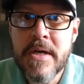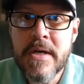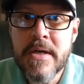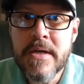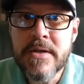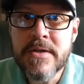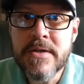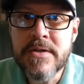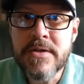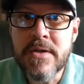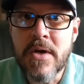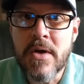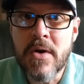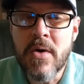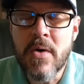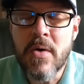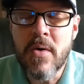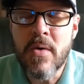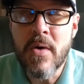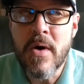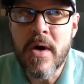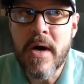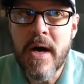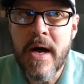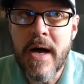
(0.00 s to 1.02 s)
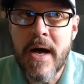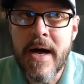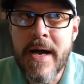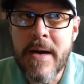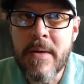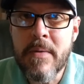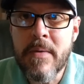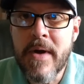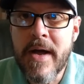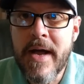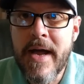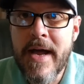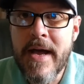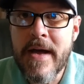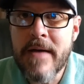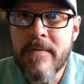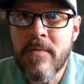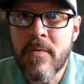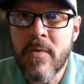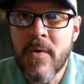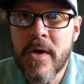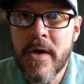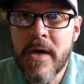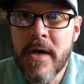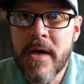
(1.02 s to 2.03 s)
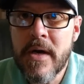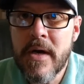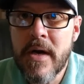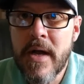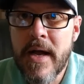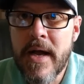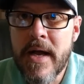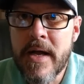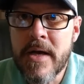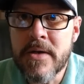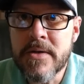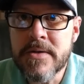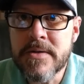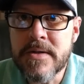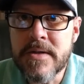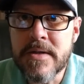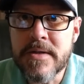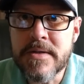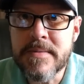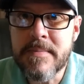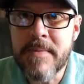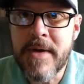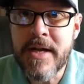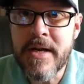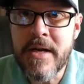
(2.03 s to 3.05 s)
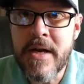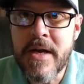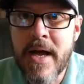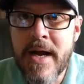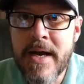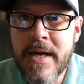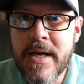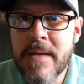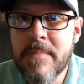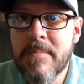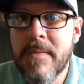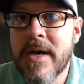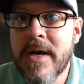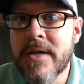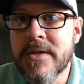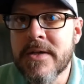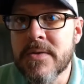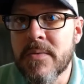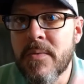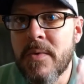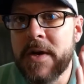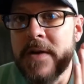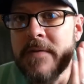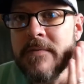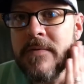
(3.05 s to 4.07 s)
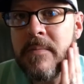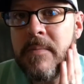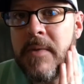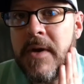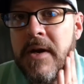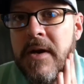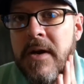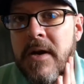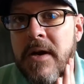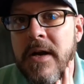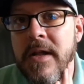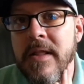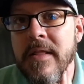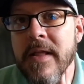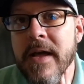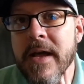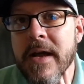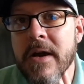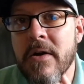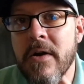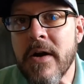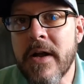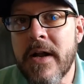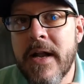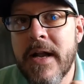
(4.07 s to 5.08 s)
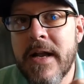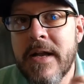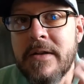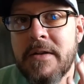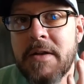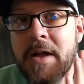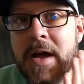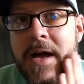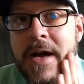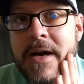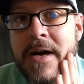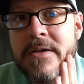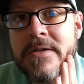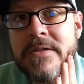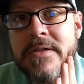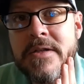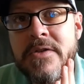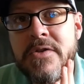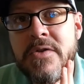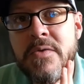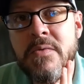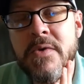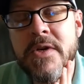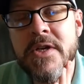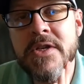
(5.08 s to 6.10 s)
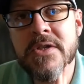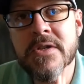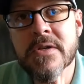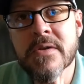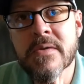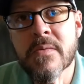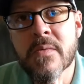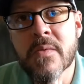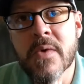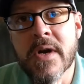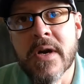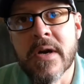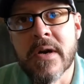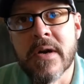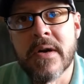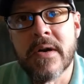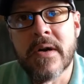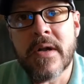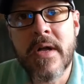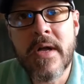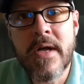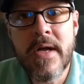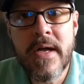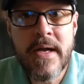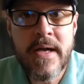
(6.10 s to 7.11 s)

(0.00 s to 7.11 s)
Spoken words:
So I have one house that's about 90 miles away from here, and they are in a dire situation where